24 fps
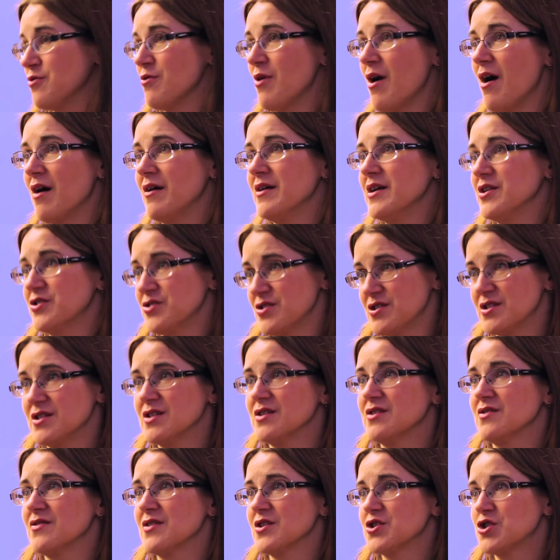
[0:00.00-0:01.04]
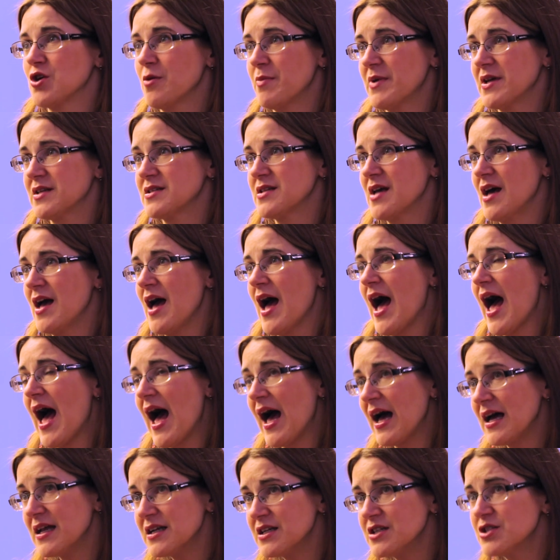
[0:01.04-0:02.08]
who are interested in the topics.
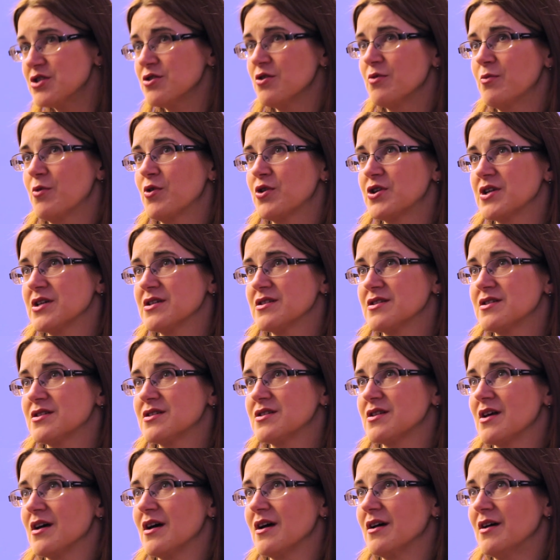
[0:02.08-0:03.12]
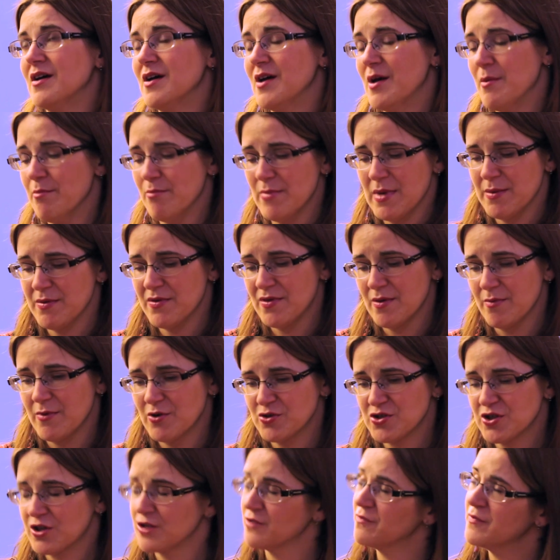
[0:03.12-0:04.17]
And what is maybe the
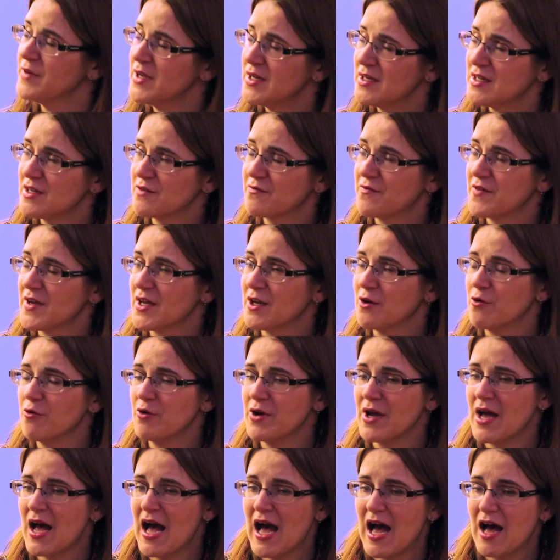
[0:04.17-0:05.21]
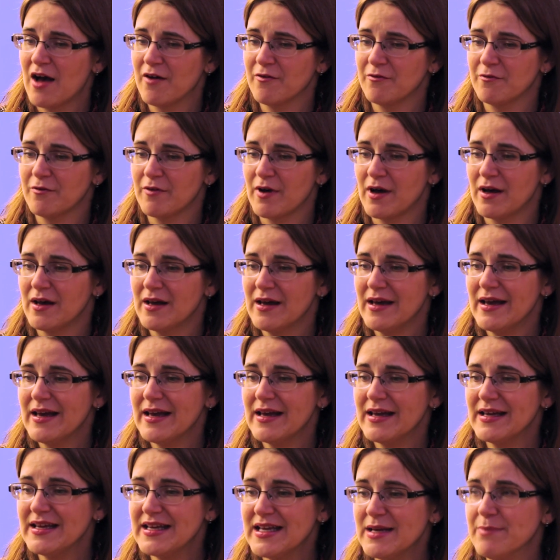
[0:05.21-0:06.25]
most convenient thing, we have
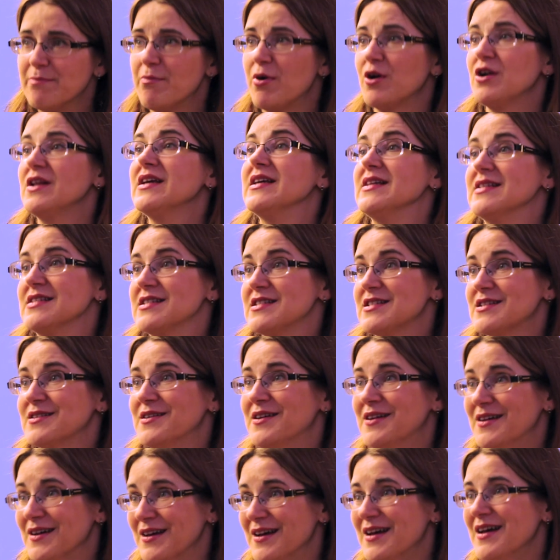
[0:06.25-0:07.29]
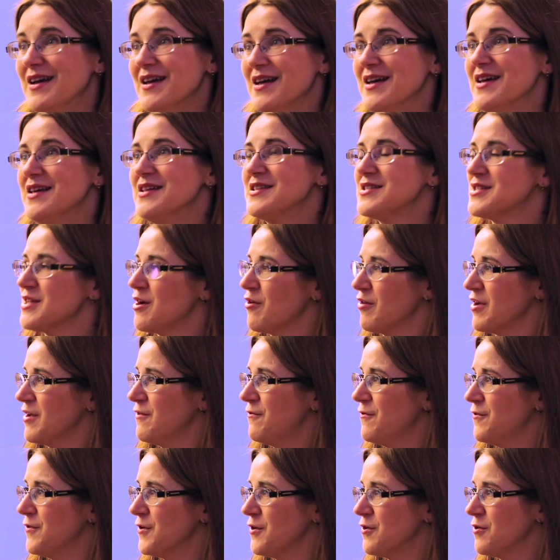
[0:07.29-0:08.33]
e-police. So
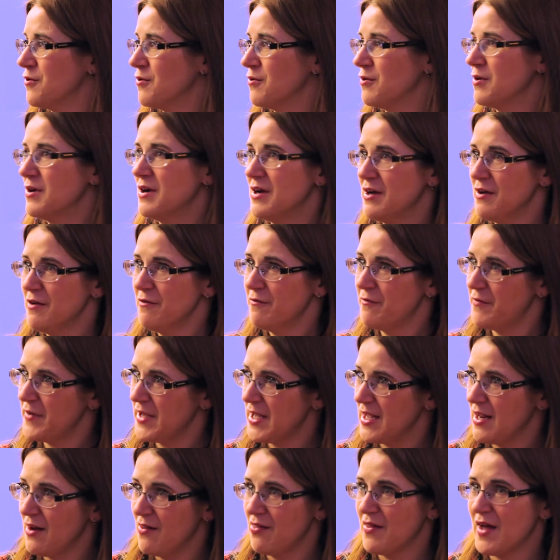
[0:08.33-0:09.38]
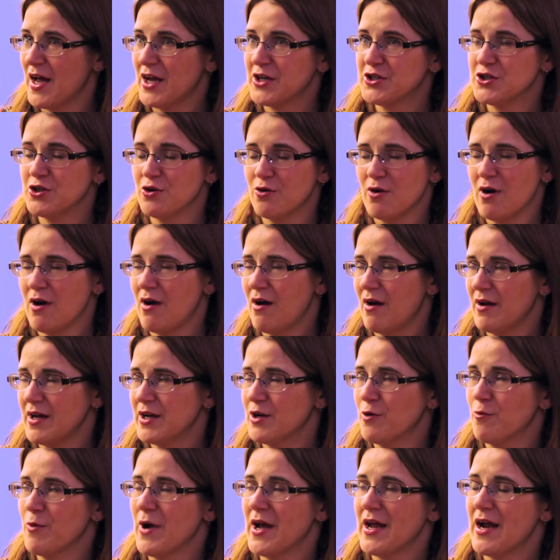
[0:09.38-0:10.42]
if you feel that you are
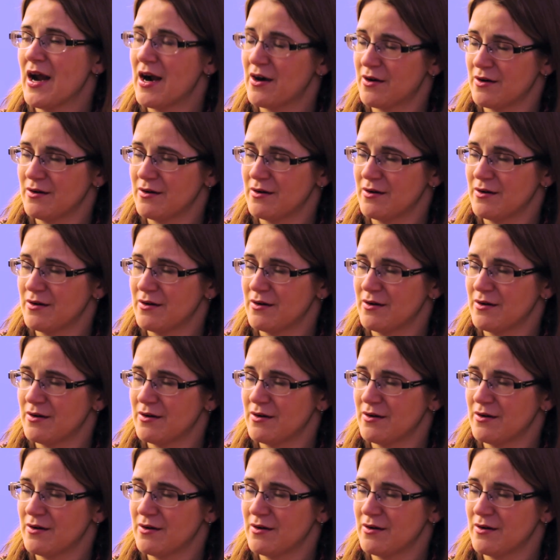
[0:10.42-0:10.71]
in a way